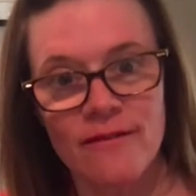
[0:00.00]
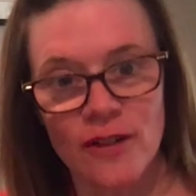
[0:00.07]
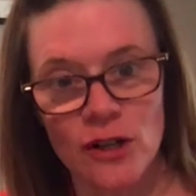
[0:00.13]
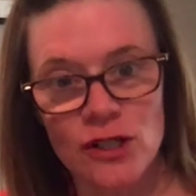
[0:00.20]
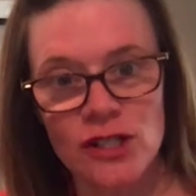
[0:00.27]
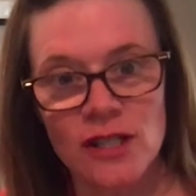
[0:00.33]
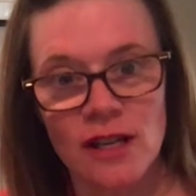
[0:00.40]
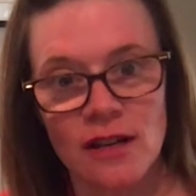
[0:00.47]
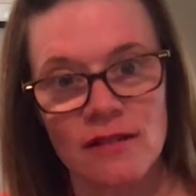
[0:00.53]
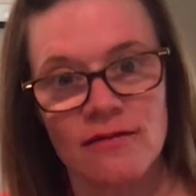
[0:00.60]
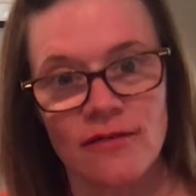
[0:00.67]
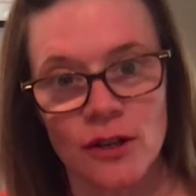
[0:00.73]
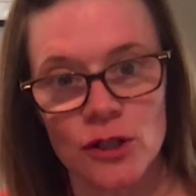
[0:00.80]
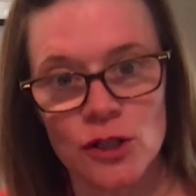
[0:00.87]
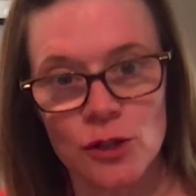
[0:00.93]
first day of
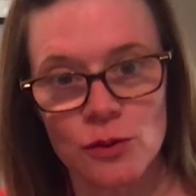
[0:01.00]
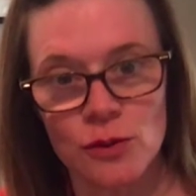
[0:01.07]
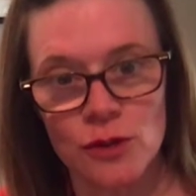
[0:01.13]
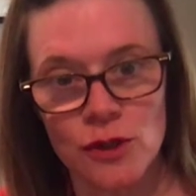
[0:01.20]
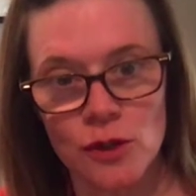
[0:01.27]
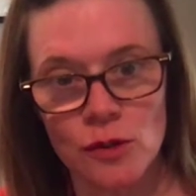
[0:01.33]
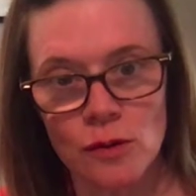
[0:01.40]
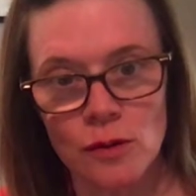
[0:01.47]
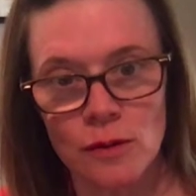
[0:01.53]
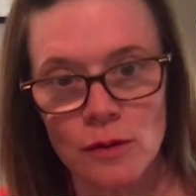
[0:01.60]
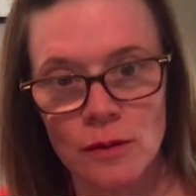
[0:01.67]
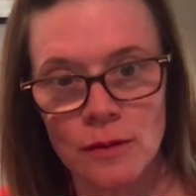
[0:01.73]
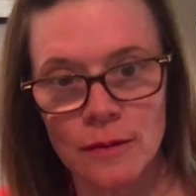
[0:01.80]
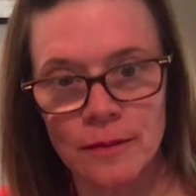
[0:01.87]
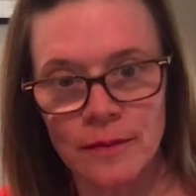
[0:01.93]
virtual
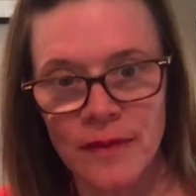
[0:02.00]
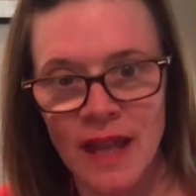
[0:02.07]
school.